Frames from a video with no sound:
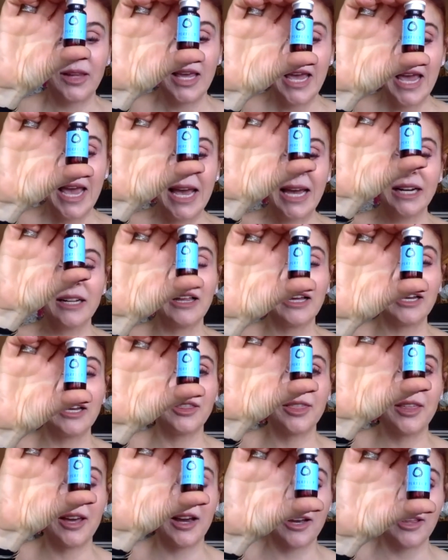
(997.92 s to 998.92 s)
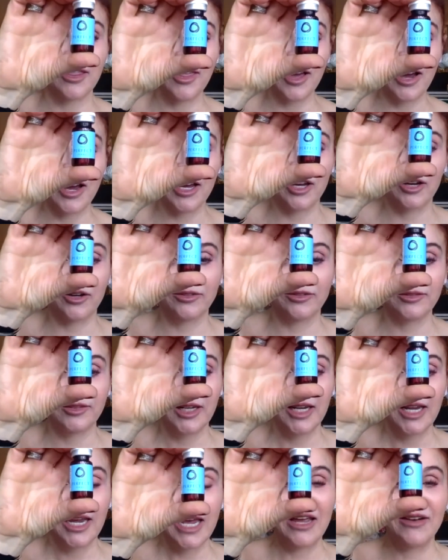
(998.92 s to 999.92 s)
and glutathione,
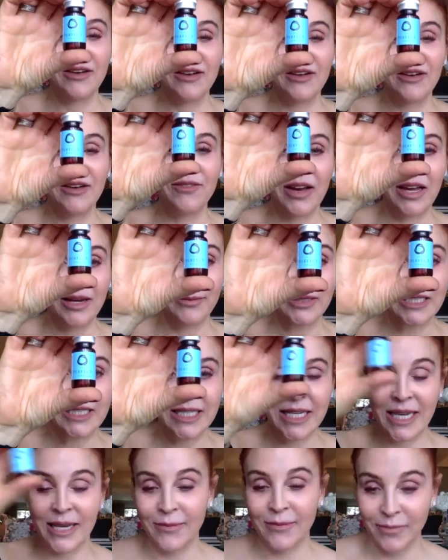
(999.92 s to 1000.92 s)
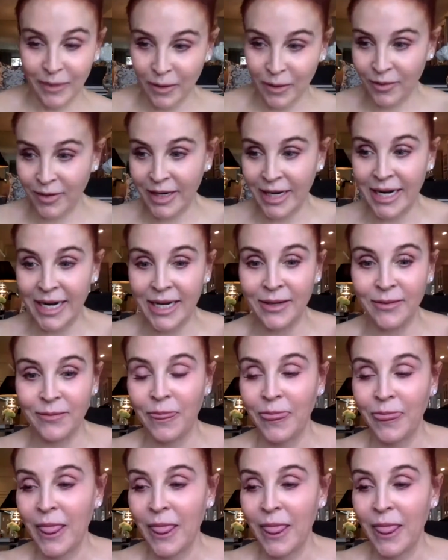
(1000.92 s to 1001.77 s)
and vitamin C, okay?